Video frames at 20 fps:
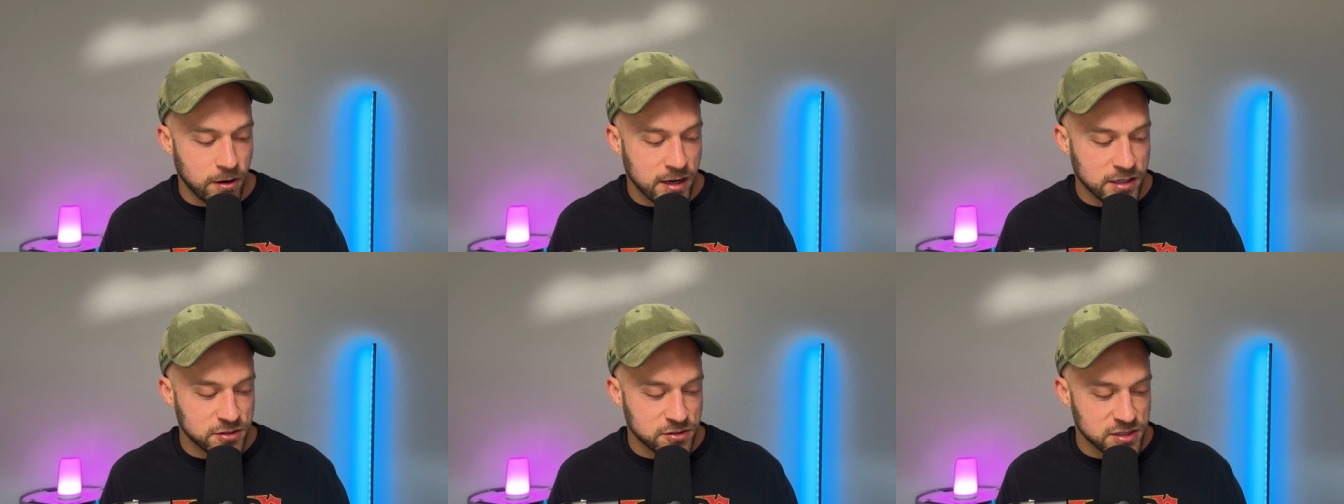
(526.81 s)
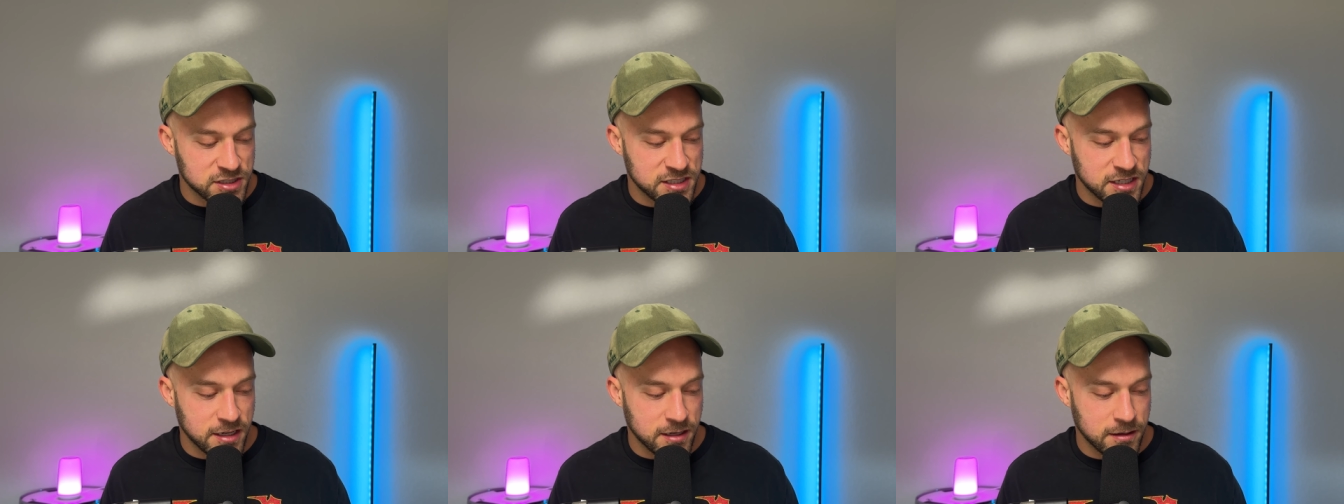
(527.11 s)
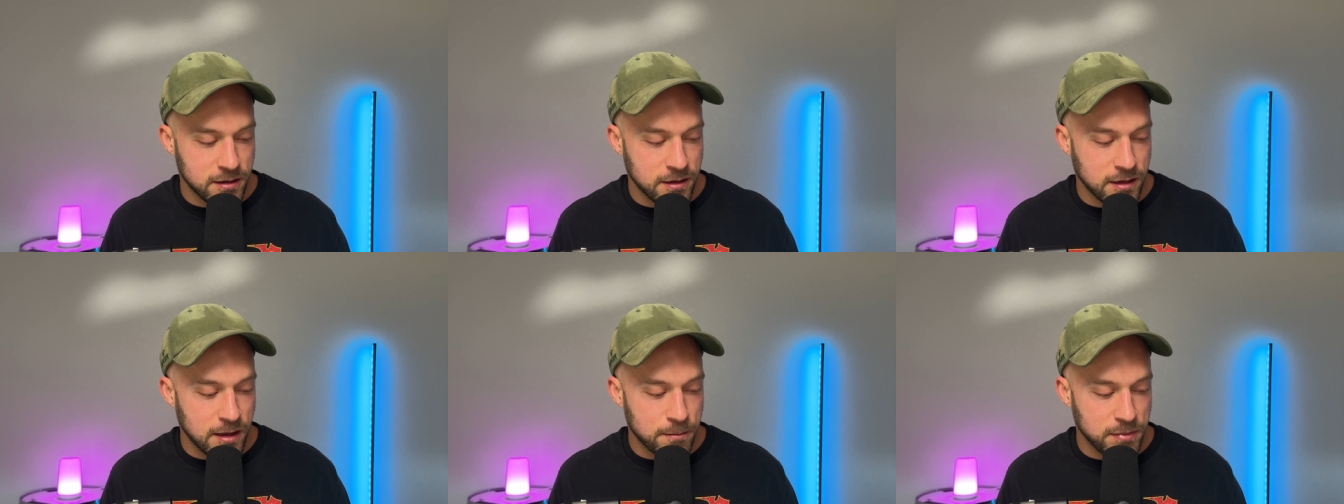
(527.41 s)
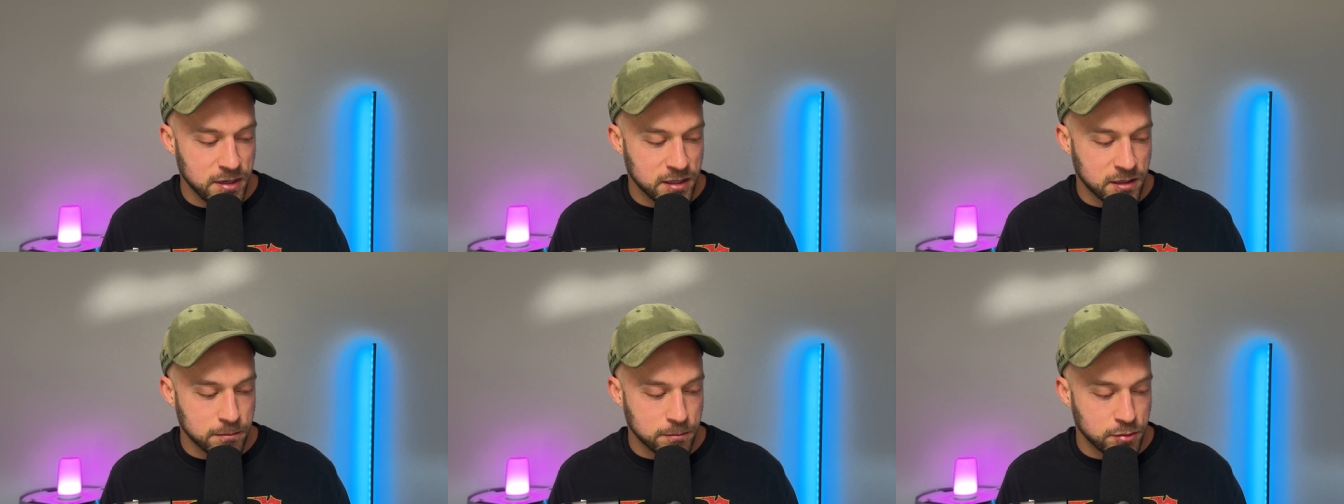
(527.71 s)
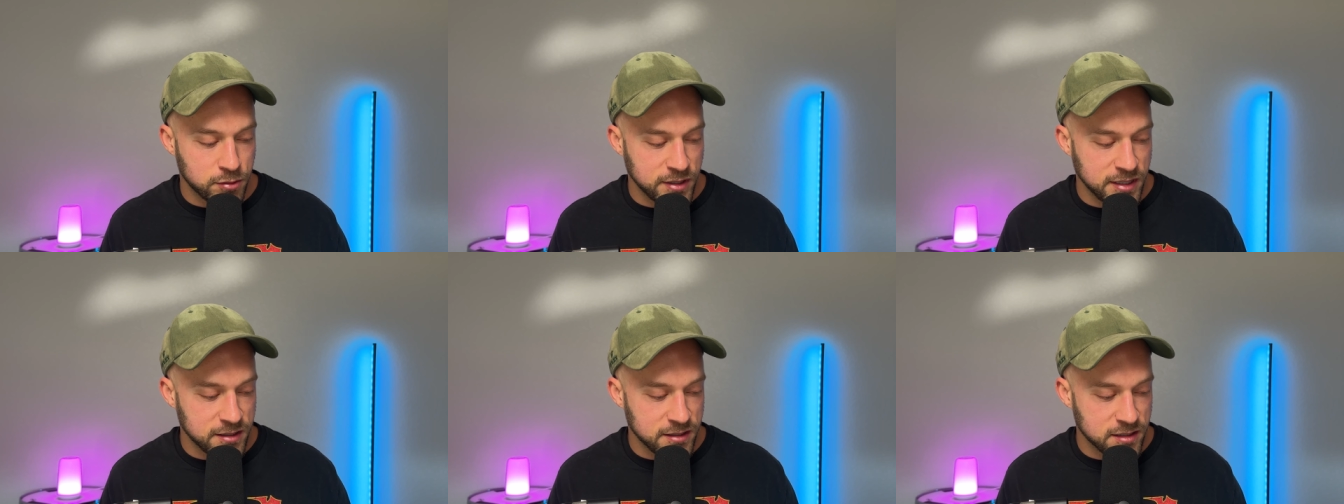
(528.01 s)
interest in and be
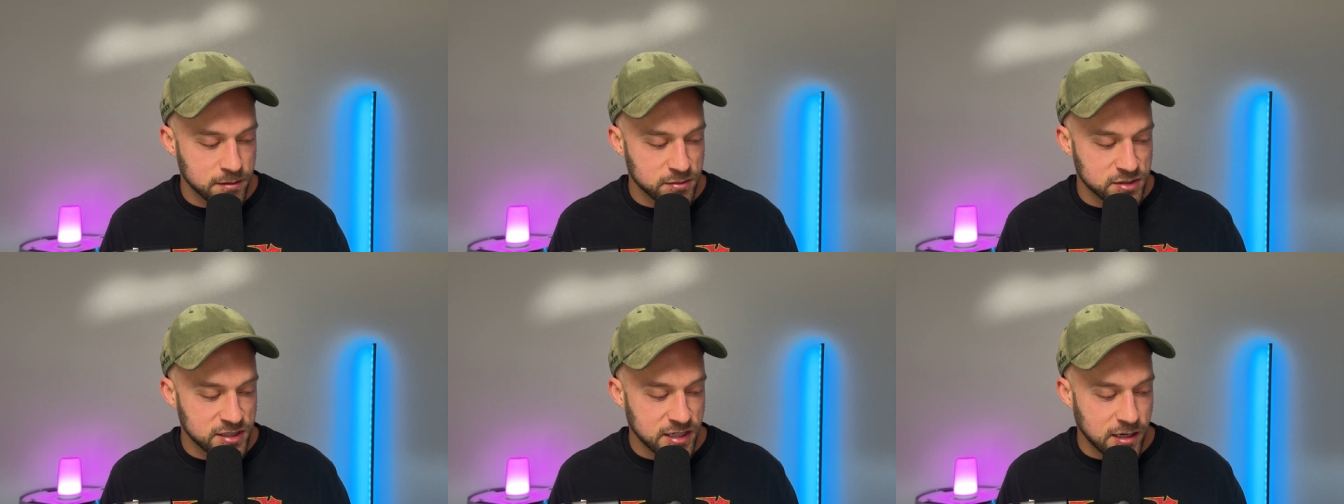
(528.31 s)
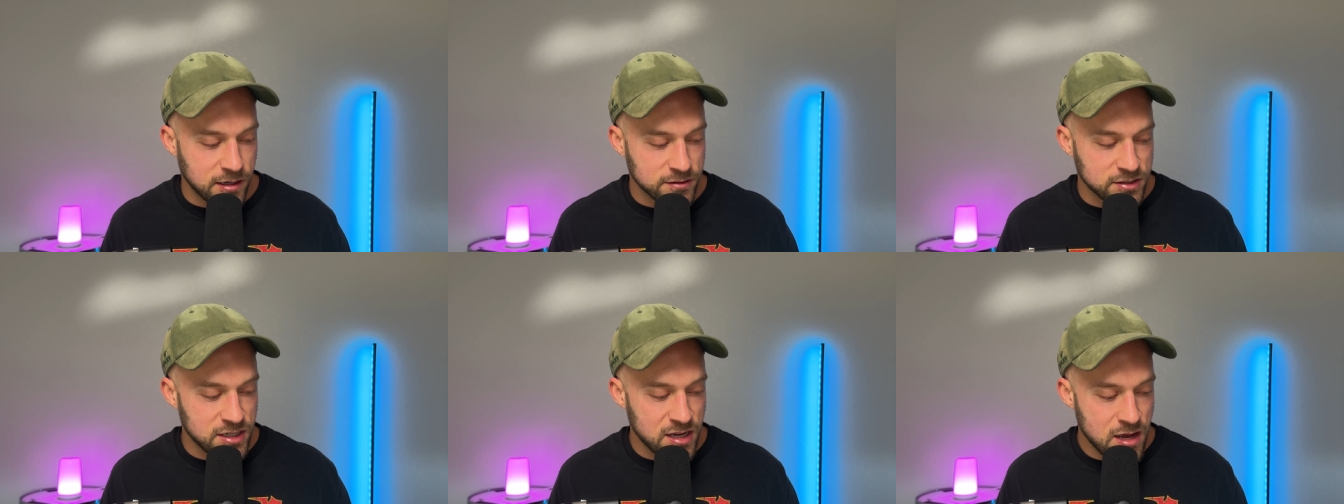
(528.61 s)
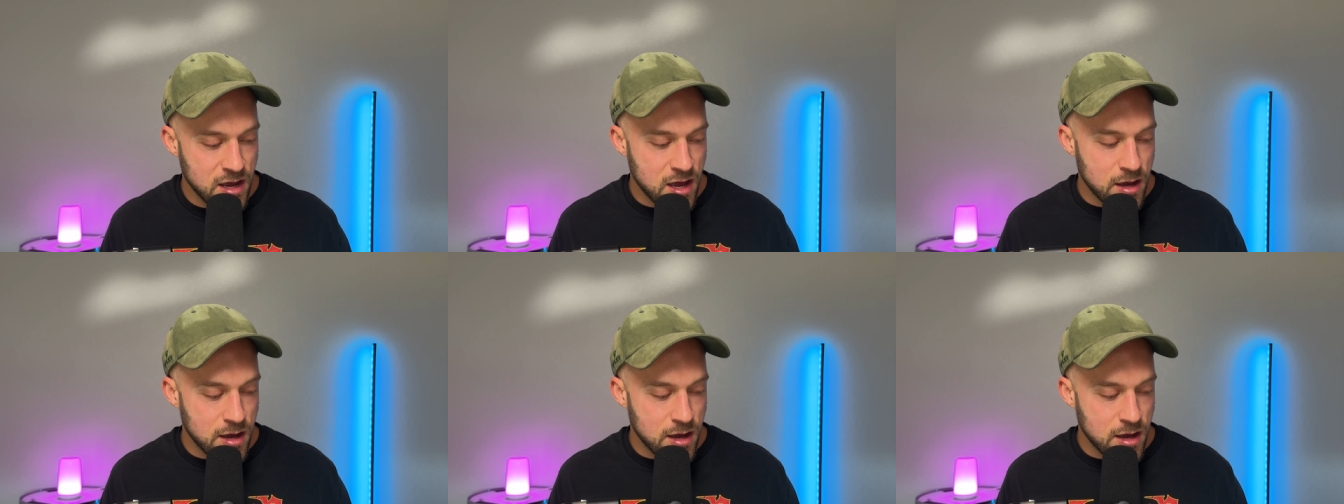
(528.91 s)
completely themselves.